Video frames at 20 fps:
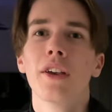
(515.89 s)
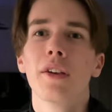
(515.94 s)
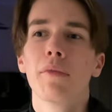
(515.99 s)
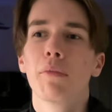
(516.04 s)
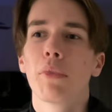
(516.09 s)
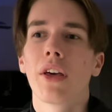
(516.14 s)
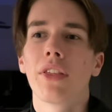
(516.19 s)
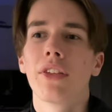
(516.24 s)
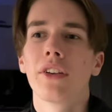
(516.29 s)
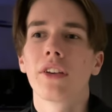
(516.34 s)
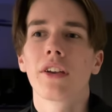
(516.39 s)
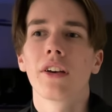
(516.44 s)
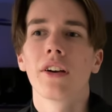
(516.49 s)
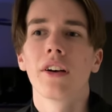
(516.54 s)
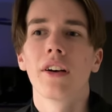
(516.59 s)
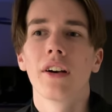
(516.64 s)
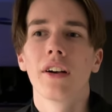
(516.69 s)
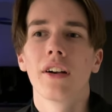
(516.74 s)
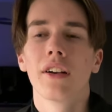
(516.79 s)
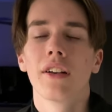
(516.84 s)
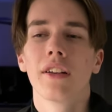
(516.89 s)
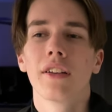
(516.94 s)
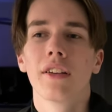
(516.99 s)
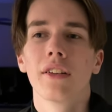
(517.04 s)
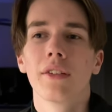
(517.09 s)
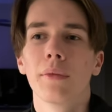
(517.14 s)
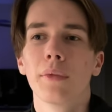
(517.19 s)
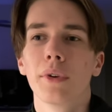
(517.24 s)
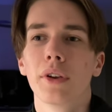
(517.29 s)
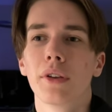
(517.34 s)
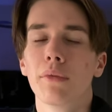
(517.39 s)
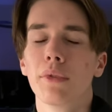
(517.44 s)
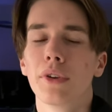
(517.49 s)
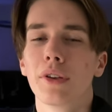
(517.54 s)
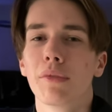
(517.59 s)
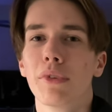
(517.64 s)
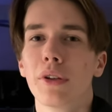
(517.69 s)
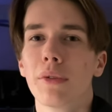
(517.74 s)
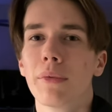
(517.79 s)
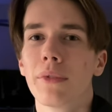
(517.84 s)
But I think uh, we can we
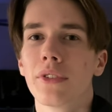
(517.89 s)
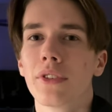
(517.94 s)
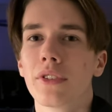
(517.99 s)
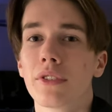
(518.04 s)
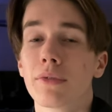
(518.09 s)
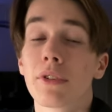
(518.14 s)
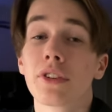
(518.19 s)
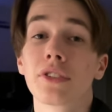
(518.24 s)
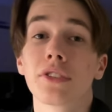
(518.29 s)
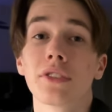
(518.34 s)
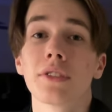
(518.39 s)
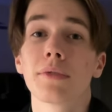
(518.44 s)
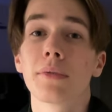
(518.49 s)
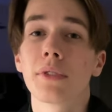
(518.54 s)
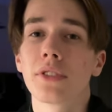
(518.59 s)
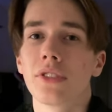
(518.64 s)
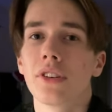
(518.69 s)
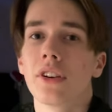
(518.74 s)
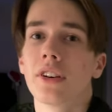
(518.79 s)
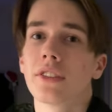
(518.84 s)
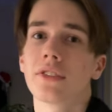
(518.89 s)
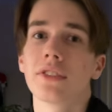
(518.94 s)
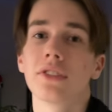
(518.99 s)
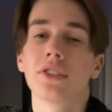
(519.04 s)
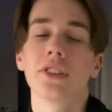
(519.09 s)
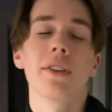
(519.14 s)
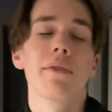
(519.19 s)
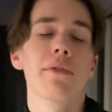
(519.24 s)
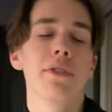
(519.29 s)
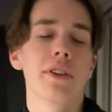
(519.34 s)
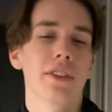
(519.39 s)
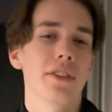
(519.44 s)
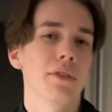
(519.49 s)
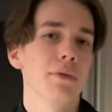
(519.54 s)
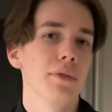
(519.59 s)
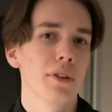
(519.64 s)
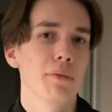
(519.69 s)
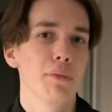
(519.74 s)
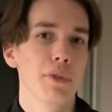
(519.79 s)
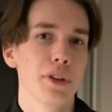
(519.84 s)
can beat them this year, especially especially us like JV. I think we
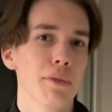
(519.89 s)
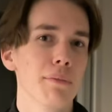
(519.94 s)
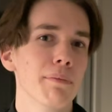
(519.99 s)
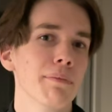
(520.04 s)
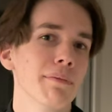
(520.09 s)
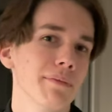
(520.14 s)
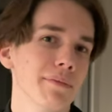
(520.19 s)
can beat them.